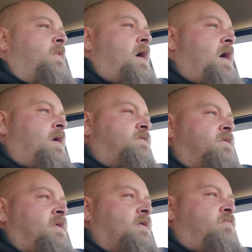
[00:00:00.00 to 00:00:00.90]
uh, I
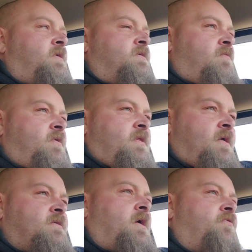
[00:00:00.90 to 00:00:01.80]
just like to be somebody
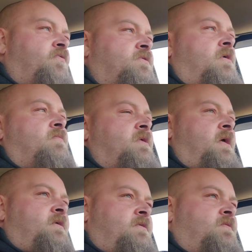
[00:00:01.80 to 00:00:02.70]
that's there for somebody
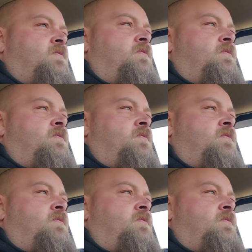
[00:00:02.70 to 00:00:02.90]
that's